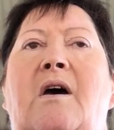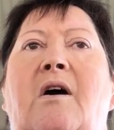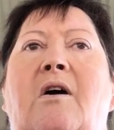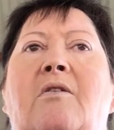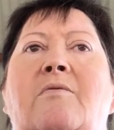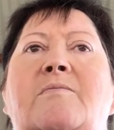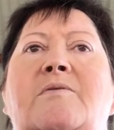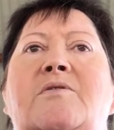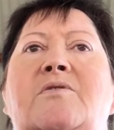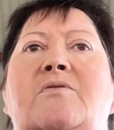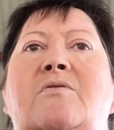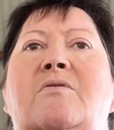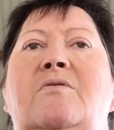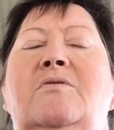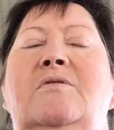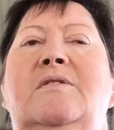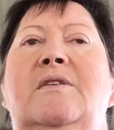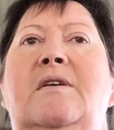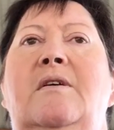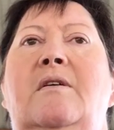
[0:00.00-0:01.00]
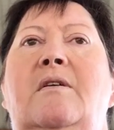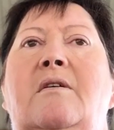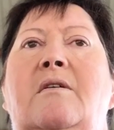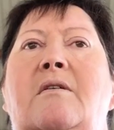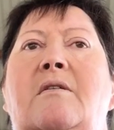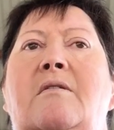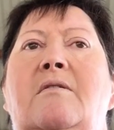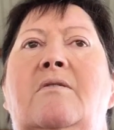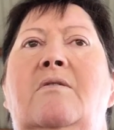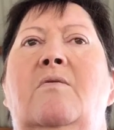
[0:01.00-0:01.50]
I was
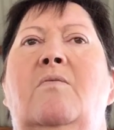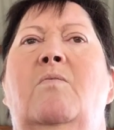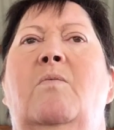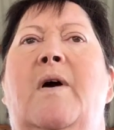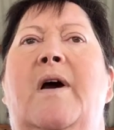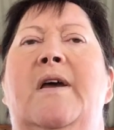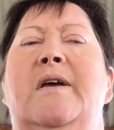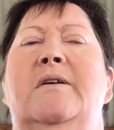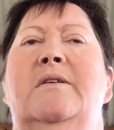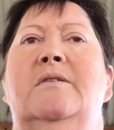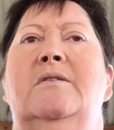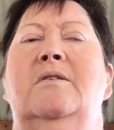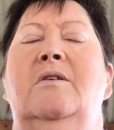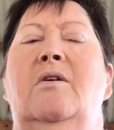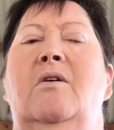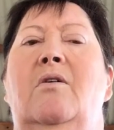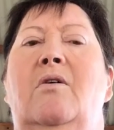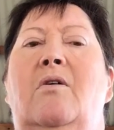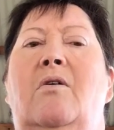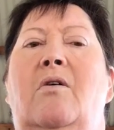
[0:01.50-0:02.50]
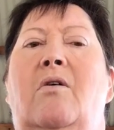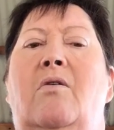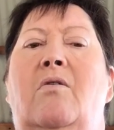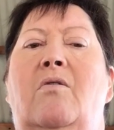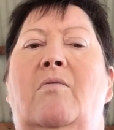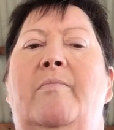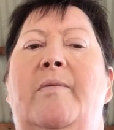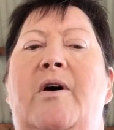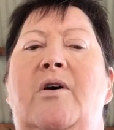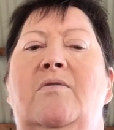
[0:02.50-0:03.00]
using the weight
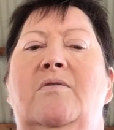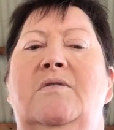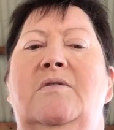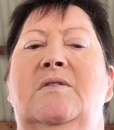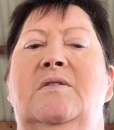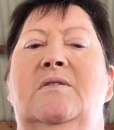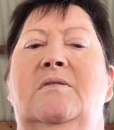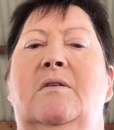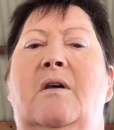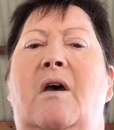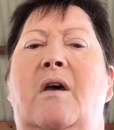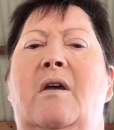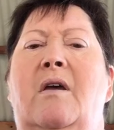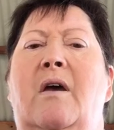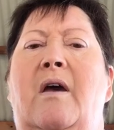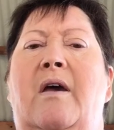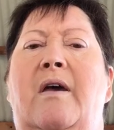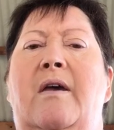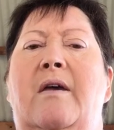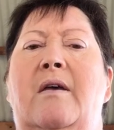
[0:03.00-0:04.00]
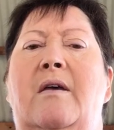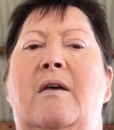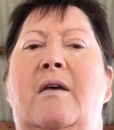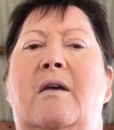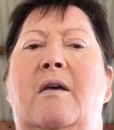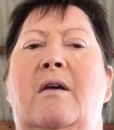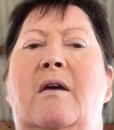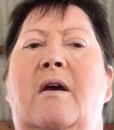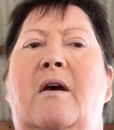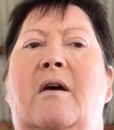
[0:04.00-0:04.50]
almost like
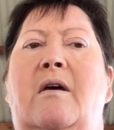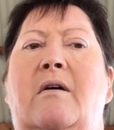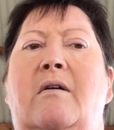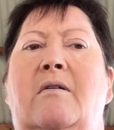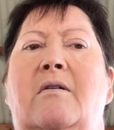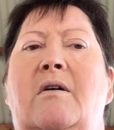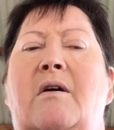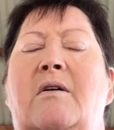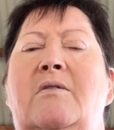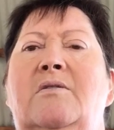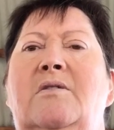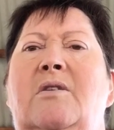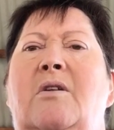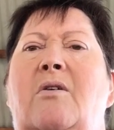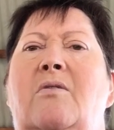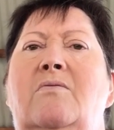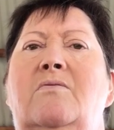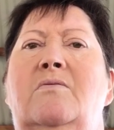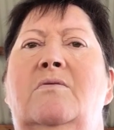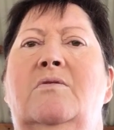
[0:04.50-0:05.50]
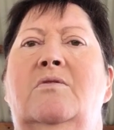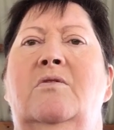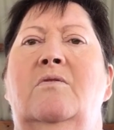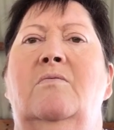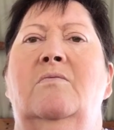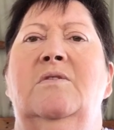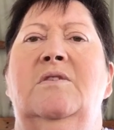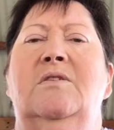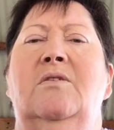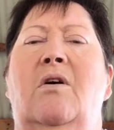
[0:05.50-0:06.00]
a slow
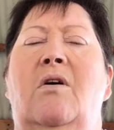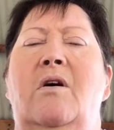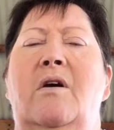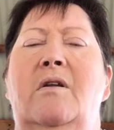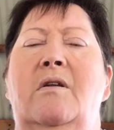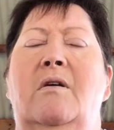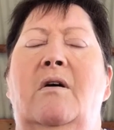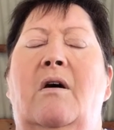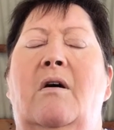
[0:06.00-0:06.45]
suicide.